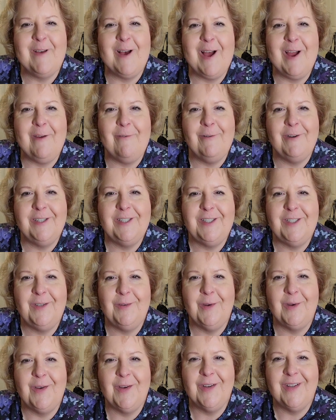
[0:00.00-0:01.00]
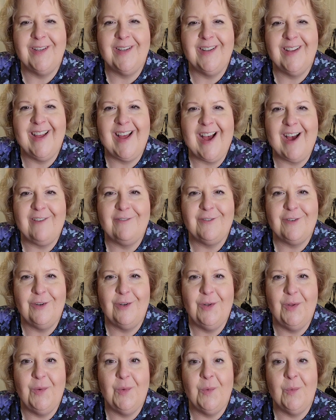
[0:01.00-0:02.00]
I wish you a good
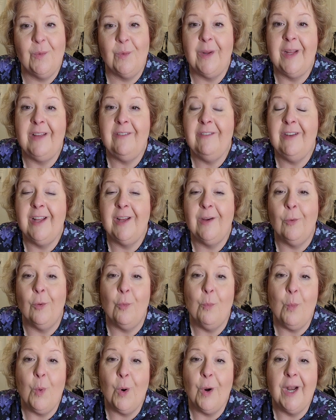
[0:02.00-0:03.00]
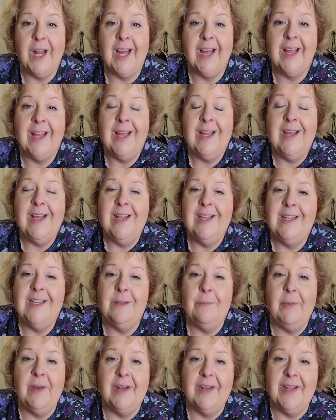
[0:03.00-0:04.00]
afternoon or evening or morning,
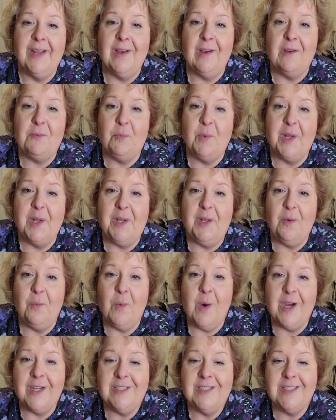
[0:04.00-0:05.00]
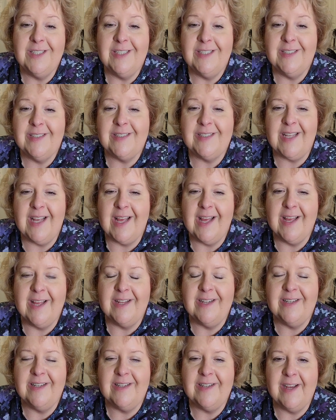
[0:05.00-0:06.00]
depending on when you watch this.
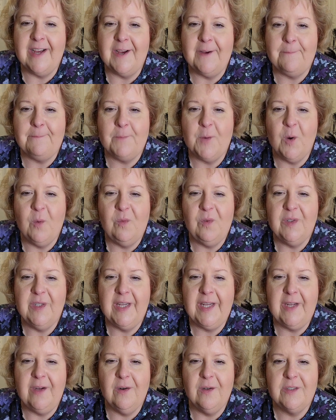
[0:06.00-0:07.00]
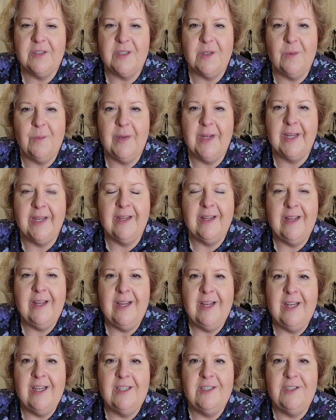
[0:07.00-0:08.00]
And hopefully your sewing
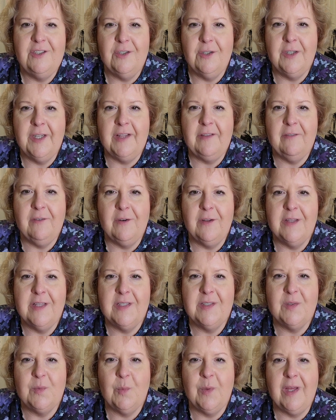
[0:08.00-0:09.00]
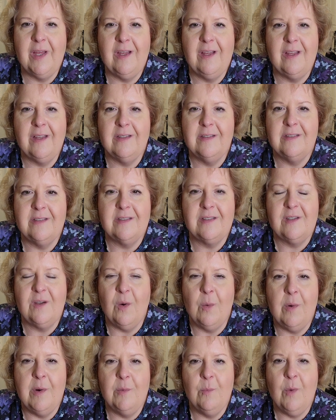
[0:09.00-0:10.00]
journey for this week is
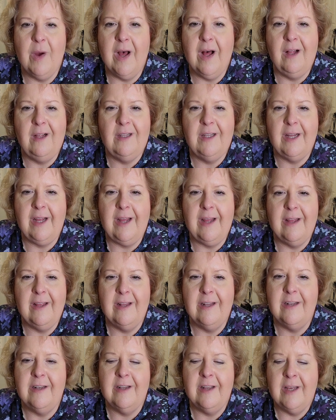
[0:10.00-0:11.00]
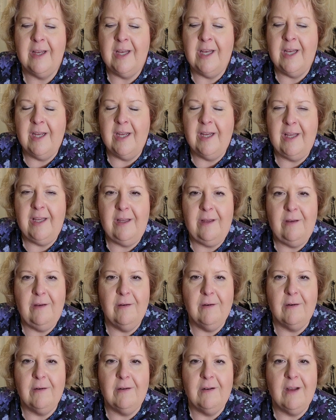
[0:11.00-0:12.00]
going well, and
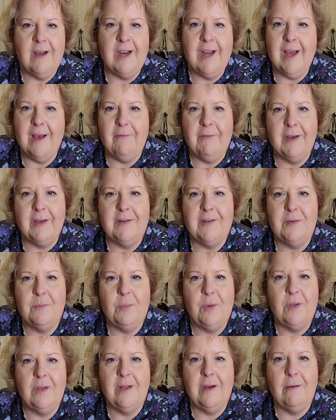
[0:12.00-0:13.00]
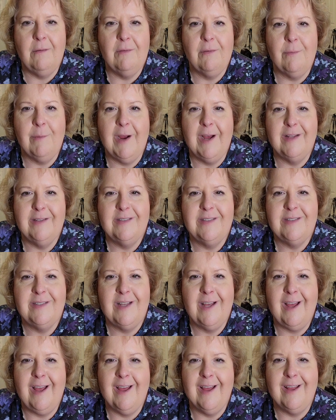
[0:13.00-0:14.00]
you're not having to pull out threads
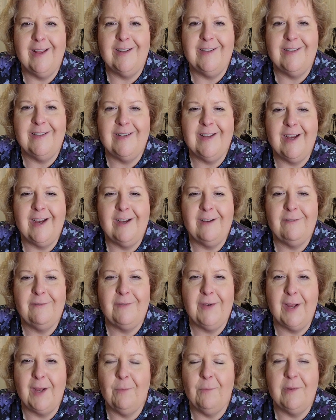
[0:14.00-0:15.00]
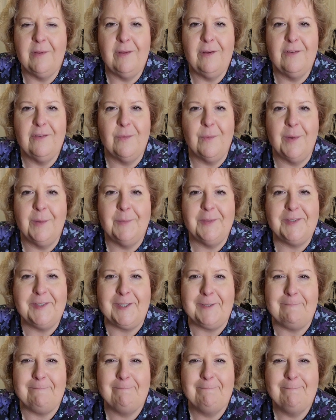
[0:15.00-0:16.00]
and fight with your sewing
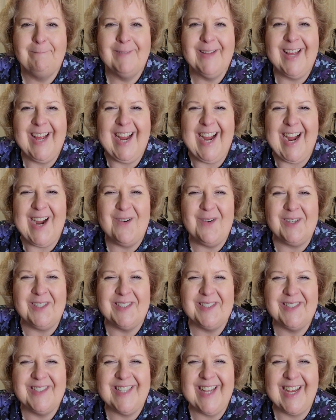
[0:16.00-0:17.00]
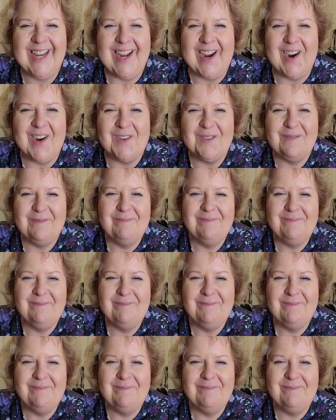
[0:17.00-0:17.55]
machine. Anyways, take care.